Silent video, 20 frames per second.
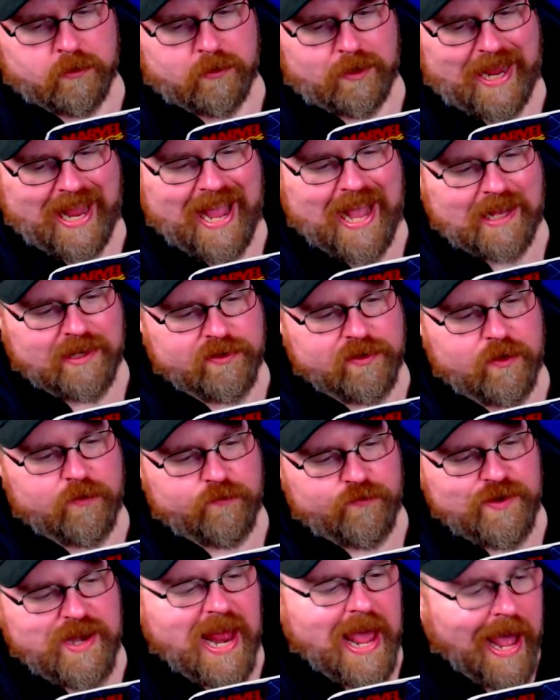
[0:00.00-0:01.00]
as of
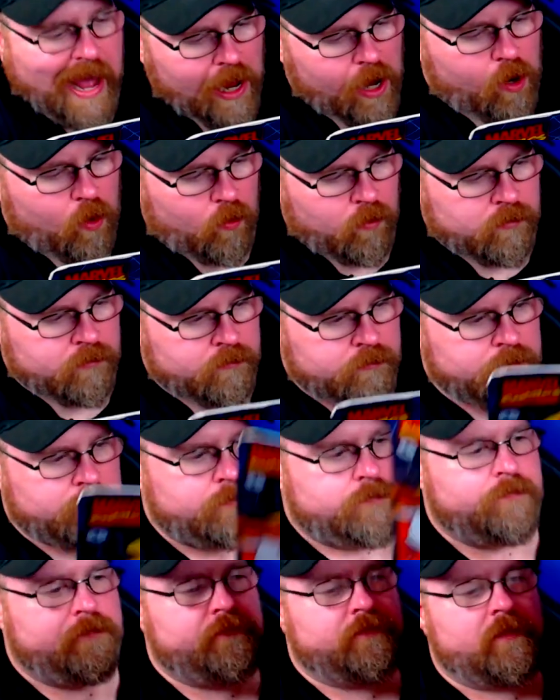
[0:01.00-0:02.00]
now,
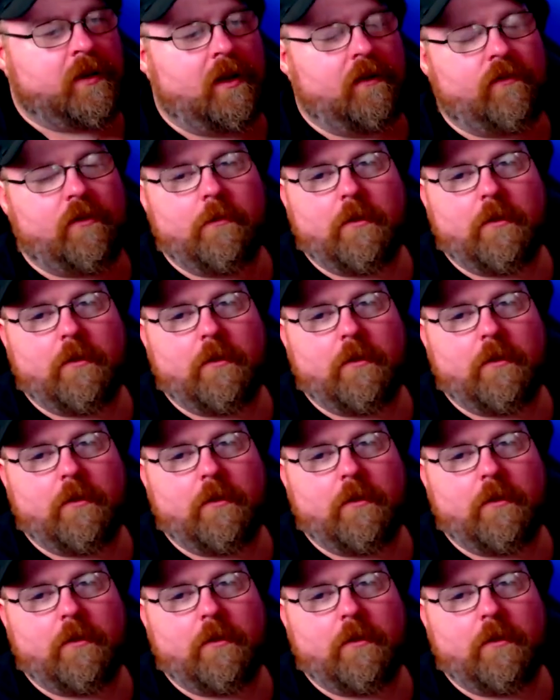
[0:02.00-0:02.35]
from